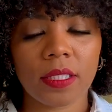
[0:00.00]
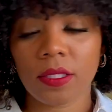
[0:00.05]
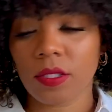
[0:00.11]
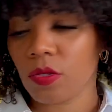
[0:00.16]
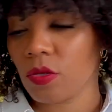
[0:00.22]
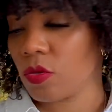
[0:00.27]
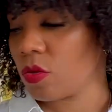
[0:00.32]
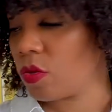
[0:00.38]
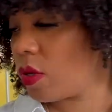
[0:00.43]

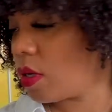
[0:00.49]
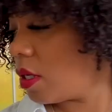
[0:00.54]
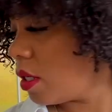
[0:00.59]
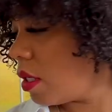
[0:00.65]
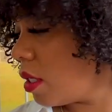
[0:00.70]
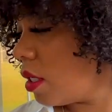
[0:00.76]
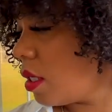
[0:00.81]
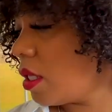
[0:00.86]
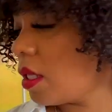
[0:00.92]
to
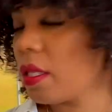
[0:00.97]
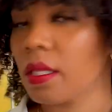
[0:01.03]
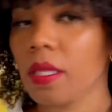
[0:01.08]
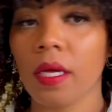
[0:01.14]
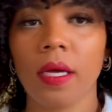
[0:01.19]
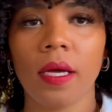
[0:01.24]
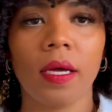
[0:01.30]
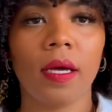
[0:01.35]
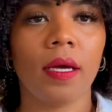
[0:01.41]

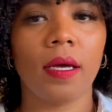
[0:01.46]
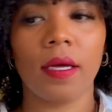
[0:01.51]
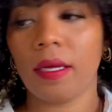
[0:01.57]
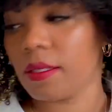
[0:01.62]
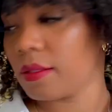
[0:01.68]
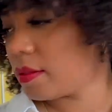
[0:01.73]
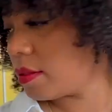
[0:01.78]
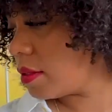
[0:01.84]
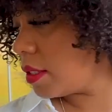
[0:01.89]

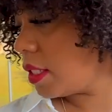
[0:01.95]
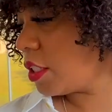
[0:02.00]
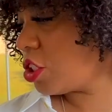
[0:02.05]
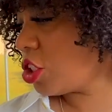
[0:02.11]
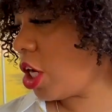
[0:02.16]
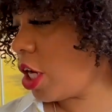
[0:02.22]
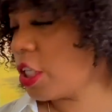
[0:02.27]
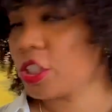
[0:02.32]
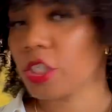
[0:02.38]
the
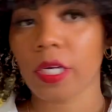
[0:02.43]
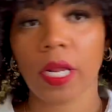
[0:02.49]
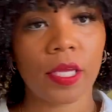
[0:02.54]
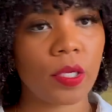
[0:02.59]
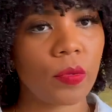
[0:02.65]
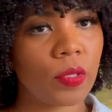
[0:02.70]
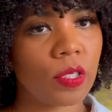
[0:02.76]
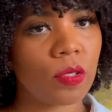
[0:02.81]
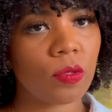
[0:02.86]
charger that
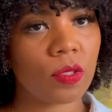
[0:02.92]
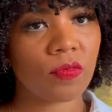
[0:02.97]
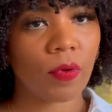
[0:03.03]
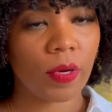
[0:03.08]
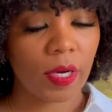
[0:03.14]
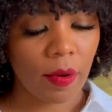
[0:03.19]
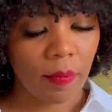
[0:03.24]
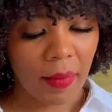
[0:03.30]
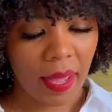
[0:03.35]
you would use for
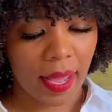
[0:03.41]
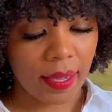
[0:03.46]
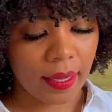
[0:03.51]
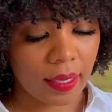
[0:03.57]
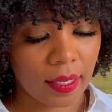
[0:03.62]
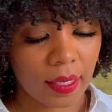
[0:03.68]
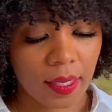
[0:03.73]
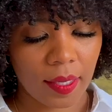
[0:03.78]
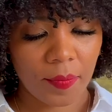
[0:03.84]
your
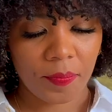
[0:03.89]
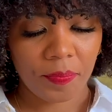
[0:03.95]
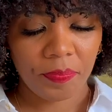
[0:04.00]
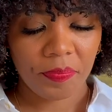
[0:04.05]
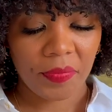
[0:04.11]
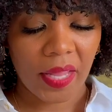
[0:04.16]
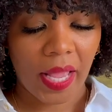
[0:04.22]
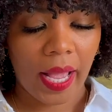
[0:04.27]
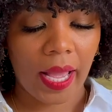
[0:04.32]
Mac.
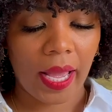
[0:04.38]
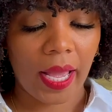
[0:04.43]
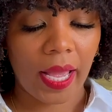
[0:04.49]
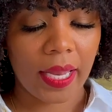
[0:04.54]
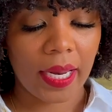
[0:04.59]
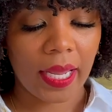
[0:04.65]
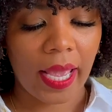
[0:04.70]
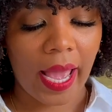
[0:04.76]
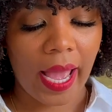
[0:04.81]

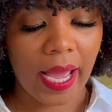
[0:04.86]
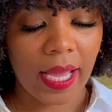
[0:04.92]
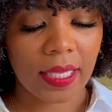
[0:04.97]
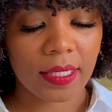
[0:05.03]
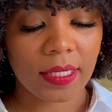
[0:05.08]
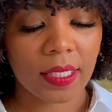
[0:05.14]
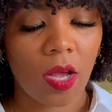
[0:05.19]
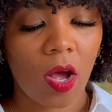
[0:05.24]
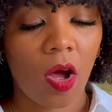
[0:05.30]
And it
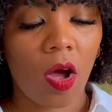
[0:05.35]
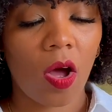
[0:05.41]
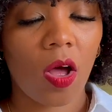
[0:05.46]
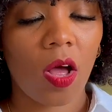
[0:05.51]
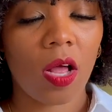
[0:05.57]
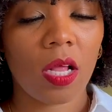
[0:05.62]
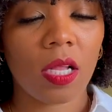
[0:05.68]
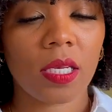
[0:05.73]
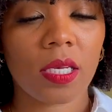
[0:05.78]
has
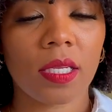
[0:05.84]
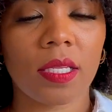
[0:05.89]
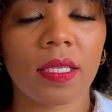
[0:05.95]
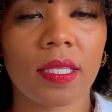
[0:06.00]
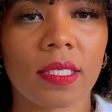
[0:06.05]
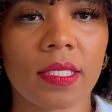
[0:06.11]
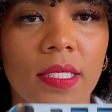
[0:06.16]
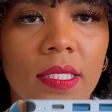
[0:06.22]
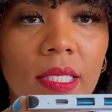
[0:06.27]
all
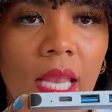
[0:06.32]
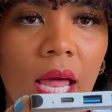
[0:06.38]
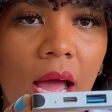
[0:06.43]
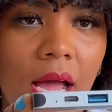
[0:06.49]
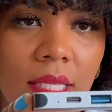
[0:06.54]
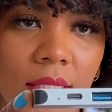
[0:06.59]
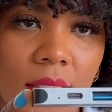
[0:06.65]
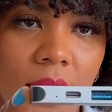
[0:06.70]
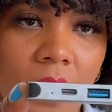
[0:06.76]
the
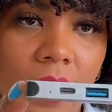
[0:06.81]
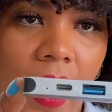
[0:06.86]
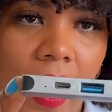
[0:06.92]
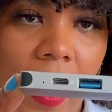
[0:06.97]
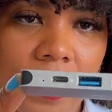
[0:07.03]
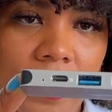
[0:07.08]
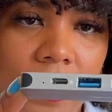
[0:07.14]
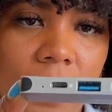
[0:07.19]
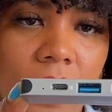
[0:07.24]
slots
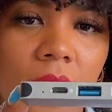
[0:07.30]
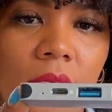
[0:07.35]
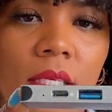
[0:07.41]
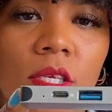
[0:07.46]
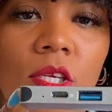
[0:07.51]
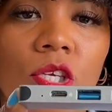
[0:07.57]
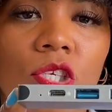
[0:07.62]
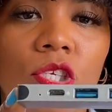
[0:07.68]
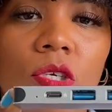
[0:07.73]
that
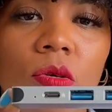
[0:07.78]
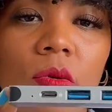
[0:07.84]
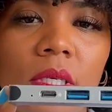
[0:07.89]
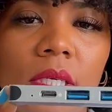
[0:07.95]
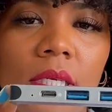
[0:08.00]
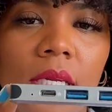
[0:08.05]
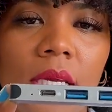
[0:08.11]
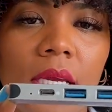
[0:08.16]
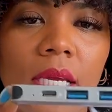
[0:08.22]
you
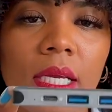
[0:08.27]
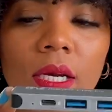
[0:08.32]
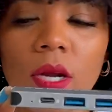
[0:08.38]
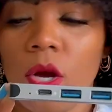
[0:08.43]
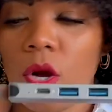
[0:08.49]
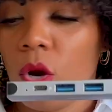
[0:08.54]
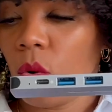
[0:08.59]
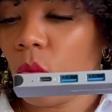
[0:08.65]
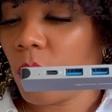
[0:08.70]
would need,
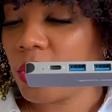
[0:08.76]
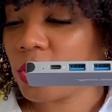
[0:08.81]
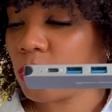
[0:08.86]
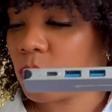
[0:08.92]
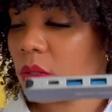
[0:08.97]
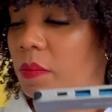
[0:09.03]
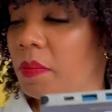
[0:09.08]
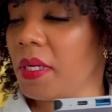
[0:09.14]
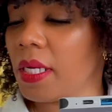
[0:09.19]
which
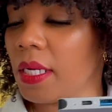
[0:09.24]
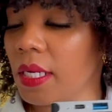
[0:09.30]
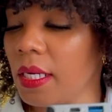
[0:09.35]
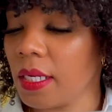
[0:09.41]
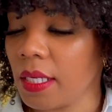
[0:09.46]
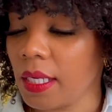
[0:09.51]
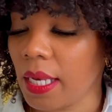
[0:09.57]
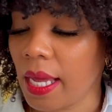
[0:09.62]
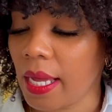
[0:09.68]
would be
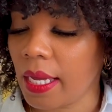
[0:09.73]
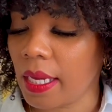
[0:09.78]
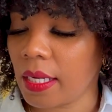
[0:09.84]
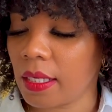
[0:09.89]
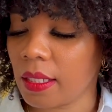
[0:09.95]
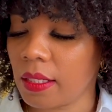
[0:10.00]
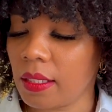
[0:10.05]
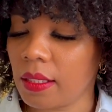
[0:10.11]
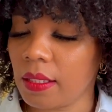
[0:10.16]

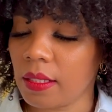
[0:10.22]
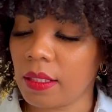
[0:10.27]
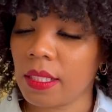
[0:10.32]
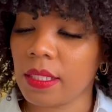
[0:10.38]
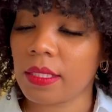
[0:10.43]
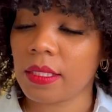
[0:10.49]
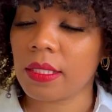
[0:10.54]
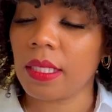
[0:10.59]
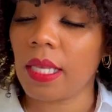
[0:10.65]
like the
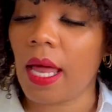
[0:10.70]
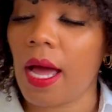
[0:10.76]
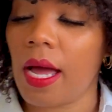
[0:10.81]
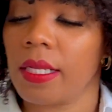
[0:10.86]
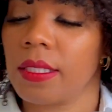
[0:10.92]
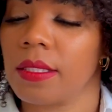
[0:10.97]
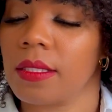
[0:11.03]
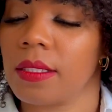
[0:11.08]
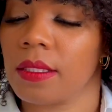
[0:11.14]

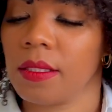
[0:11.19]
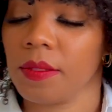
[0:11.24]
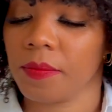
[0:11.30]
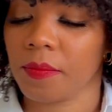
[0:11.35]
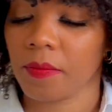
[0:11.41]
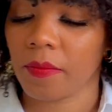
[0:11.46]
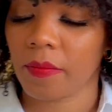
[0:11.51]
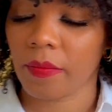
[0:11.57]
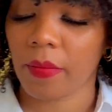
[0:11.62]
slots
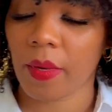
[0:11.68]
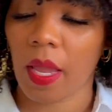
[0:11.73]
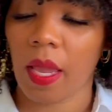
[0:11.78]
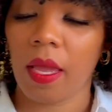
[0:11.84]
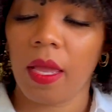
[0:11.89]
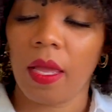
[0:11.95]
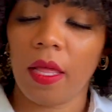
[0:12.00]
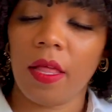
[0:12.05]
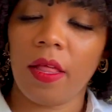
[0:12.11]

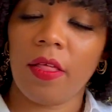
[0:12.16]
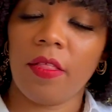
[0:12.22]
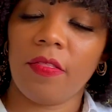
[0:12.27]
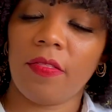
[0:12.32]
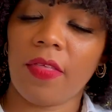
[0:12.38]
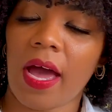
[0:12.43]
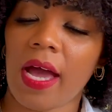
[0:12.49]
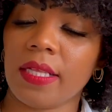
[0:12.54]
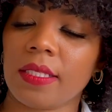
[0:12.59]

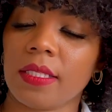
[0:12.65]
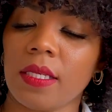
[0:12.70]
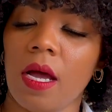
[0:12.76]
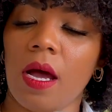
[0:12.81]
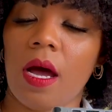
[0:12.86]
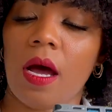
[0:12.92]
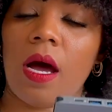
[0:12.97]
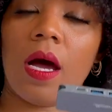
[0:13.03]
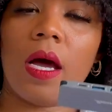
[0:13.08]
that's
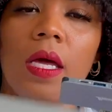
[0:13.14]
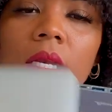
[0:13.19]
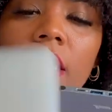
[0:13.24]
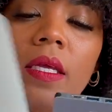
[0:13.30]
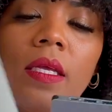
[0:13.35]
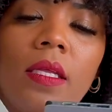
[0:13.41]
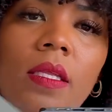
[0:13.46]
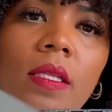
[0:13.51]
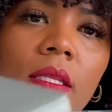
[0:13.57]

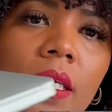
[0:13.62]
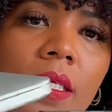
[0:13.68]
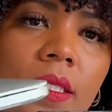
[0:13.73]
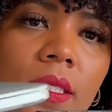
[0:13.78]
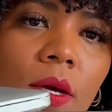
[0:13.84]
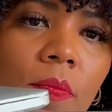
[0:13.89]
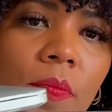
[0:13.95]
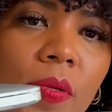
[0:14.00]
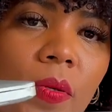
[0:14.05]
on this
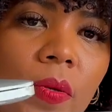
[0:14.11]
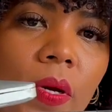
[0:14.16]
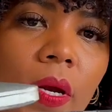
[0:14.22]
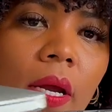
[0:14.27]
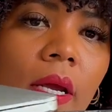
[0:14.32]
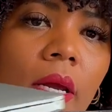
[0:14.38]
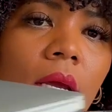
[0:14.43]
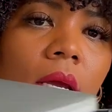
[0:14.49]
computer.